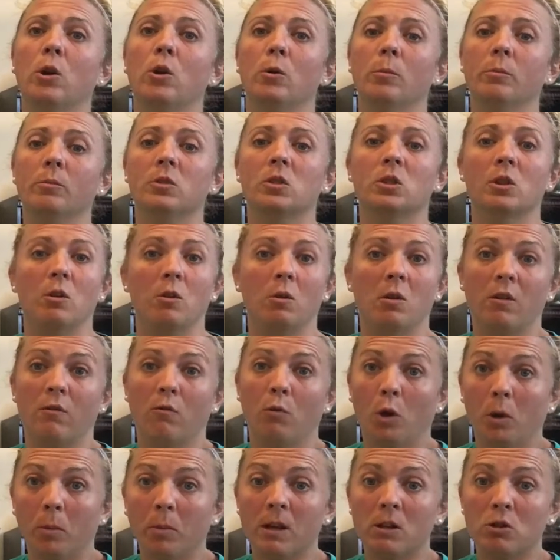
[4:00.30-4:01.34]
home. So a
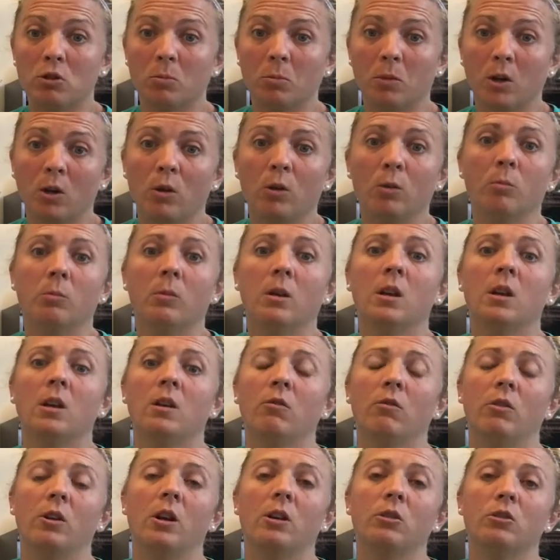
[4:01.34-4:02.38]
4-bedroom home
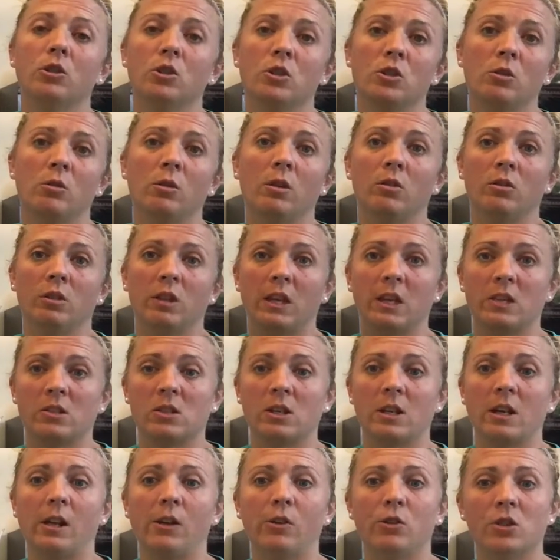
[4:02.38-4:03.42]
for under
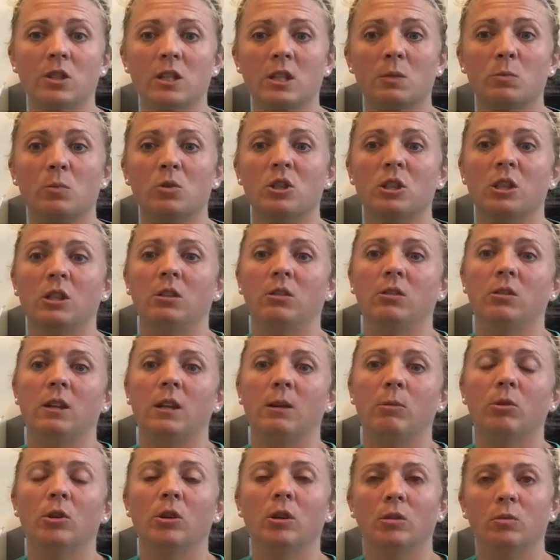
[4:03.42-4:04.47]
$200,000, this particular
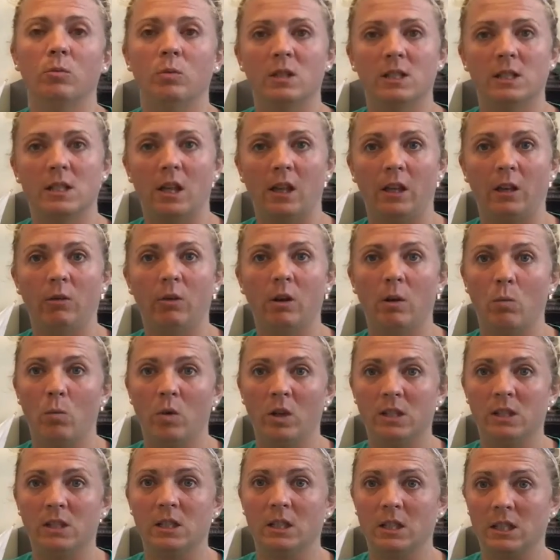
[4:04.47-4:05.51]
neighborhood was selling around
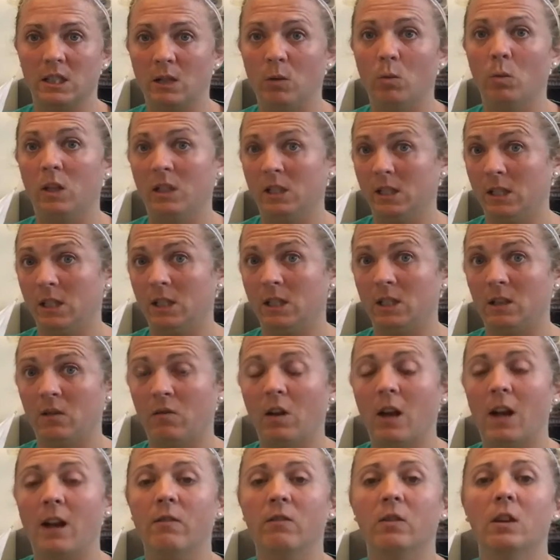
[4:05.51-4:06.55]
$160,000,
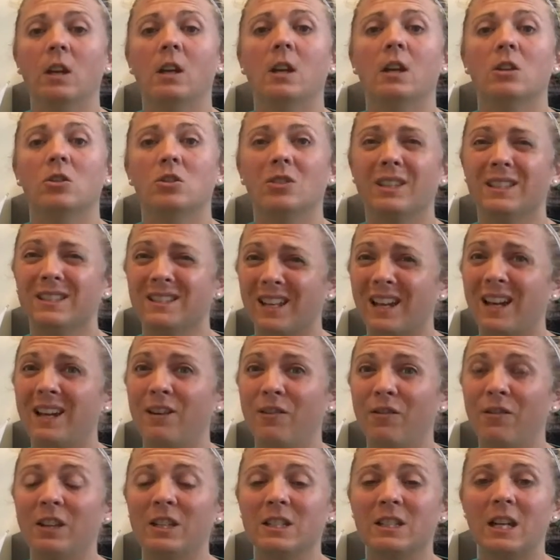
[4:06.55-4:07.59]
$165,000. So that's kind
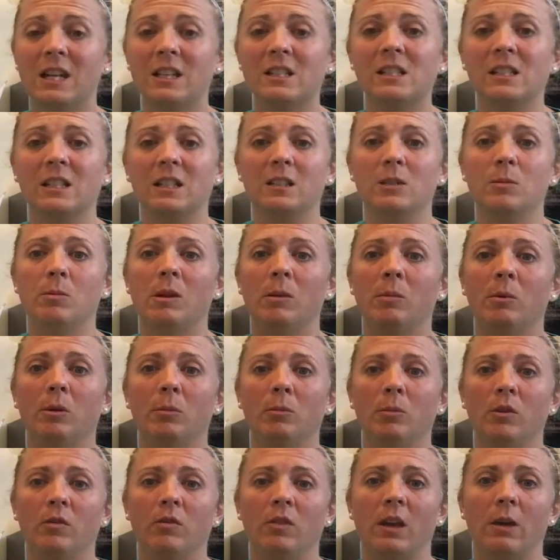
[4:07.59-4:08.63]
of fantastic to be able to
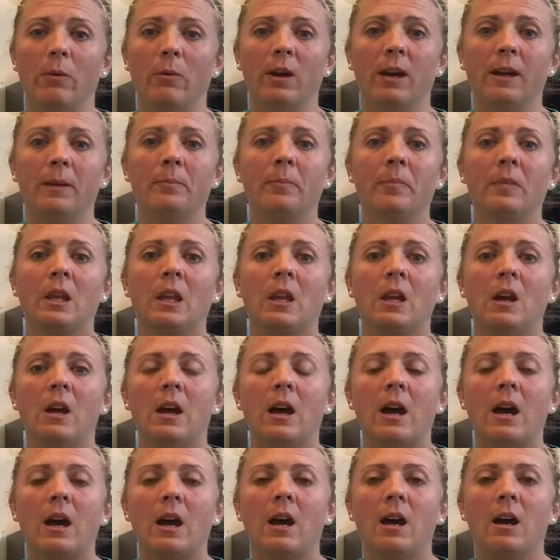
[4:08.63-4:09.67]
move that way.
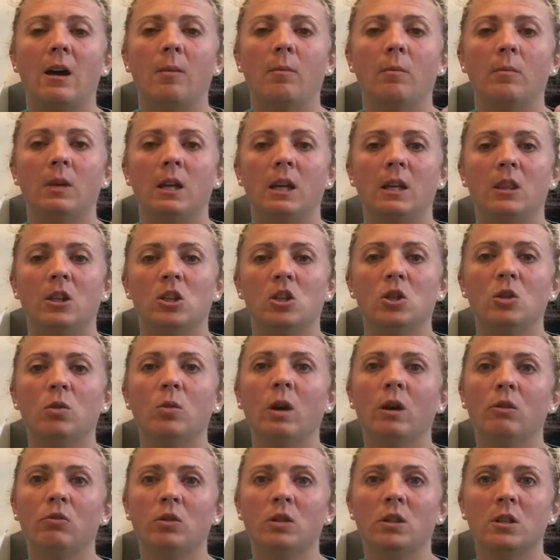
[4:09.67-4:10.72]
In the
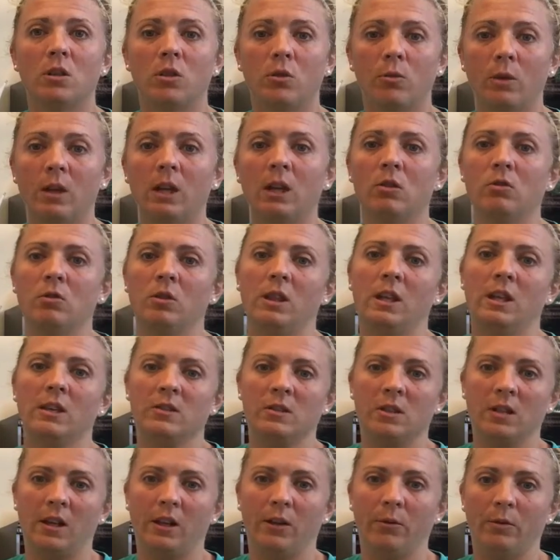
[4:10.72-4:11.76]
$200,000 to
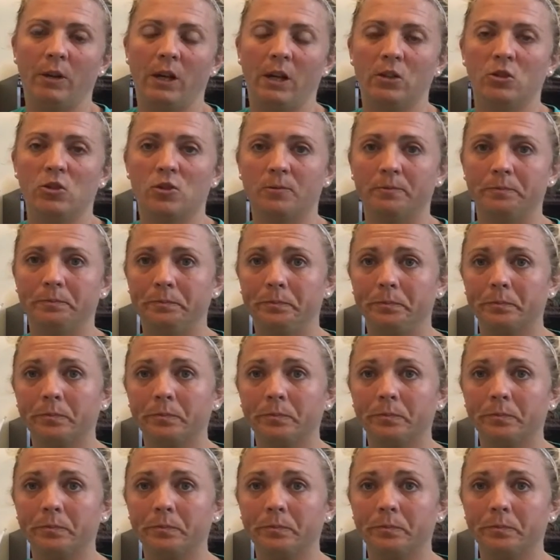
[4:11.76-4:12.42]
$300,000 range,